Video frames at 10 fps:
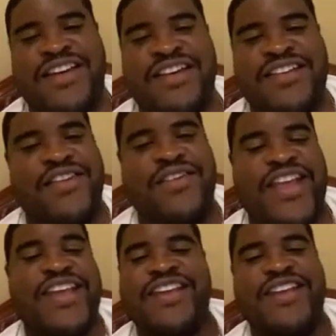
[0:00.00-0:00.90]
So
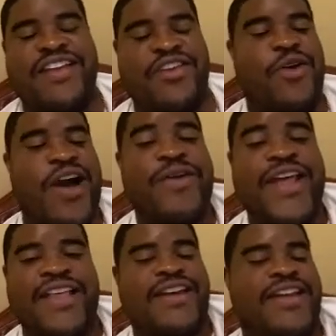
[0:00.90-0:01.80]
then you already
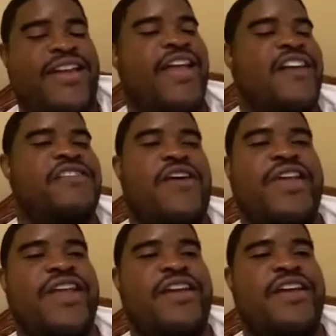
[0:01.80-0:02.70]
had the D lines
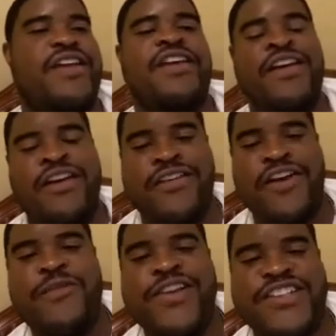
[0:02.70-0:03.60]
already there.
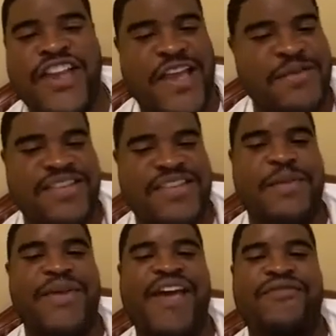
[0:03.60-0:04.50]
Derwin James is in
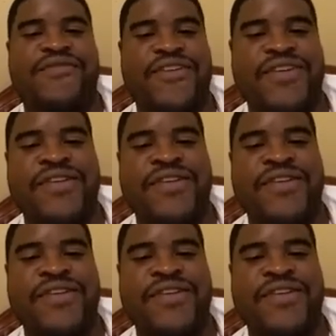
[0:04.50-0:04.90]
the backfield.